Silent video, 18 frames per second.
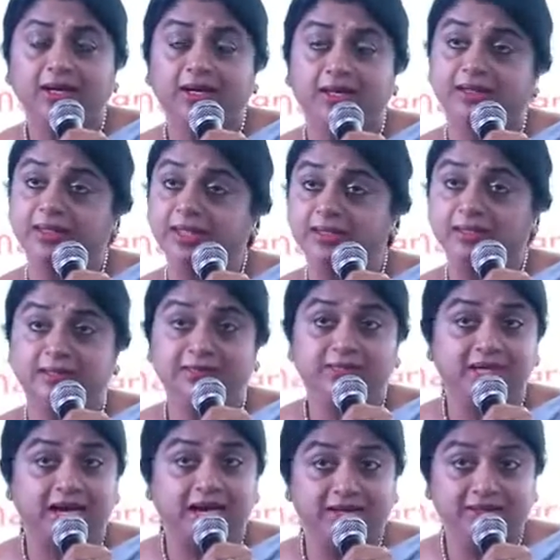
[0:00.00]
And then the
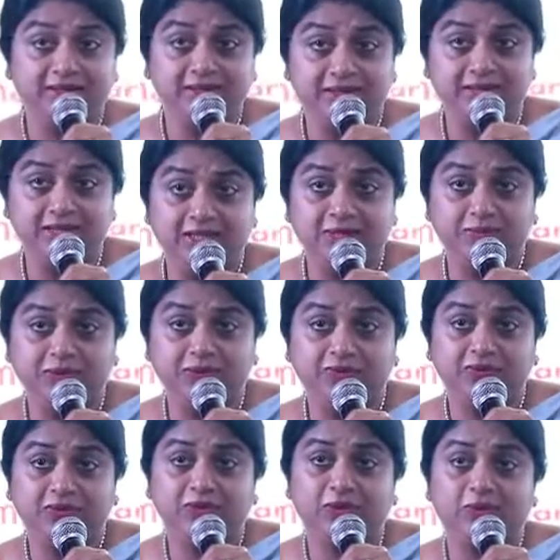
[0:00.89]
salary slips
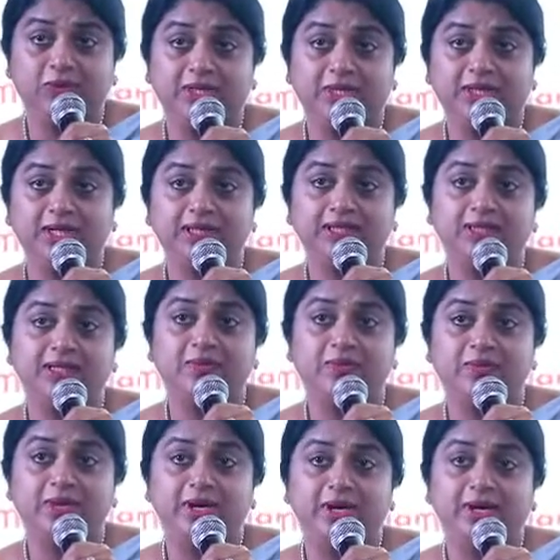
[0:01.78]
if you're working
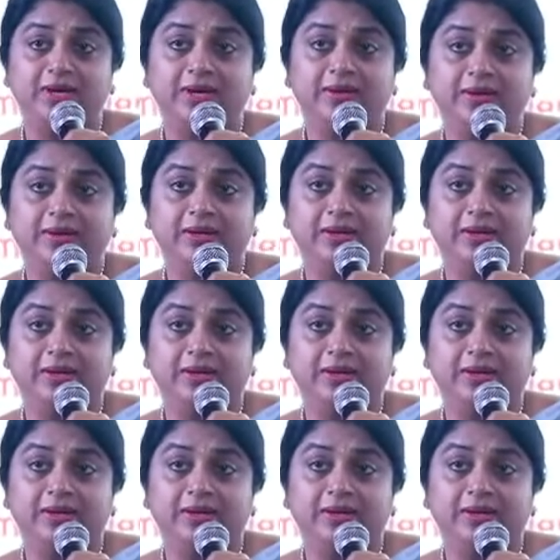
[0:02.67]
somewhere